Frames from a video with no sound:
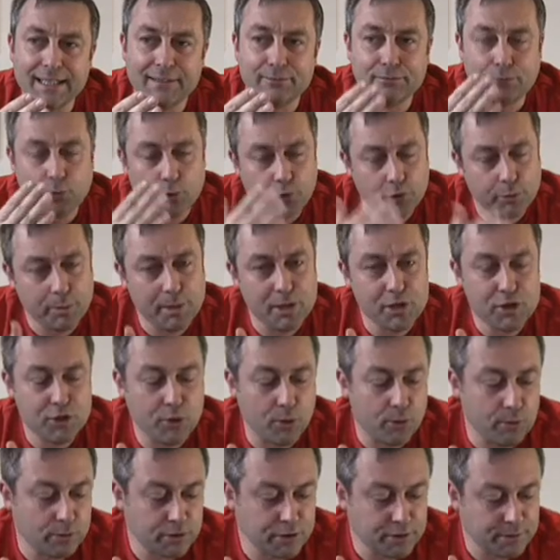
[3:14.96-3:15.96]
Falls a bit
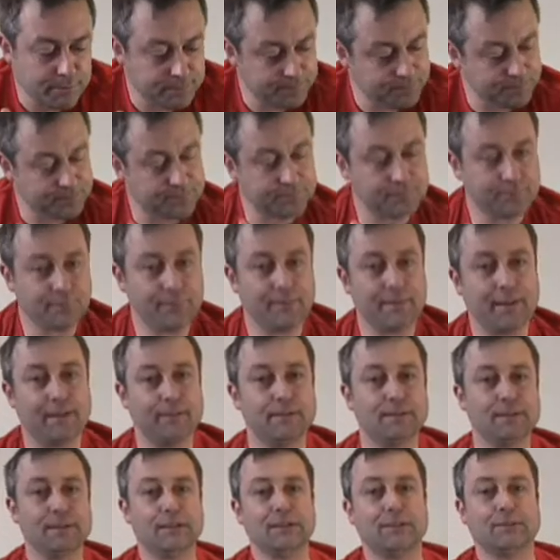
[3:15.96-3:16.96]
short.
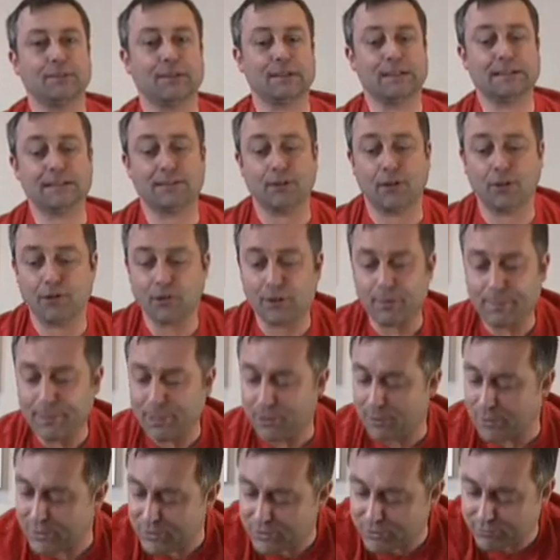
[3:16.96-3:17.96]
I've got to be
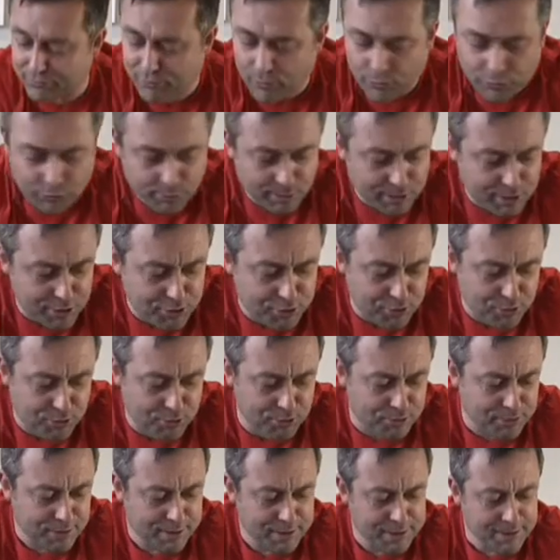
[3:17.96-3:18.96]
honest, it falls a bit
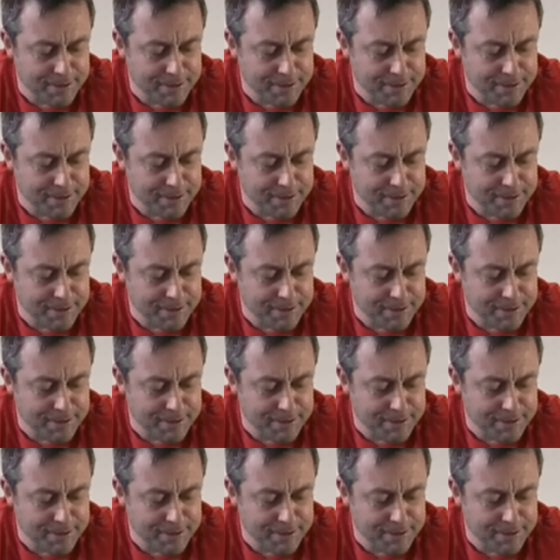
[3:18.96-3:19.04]
short. You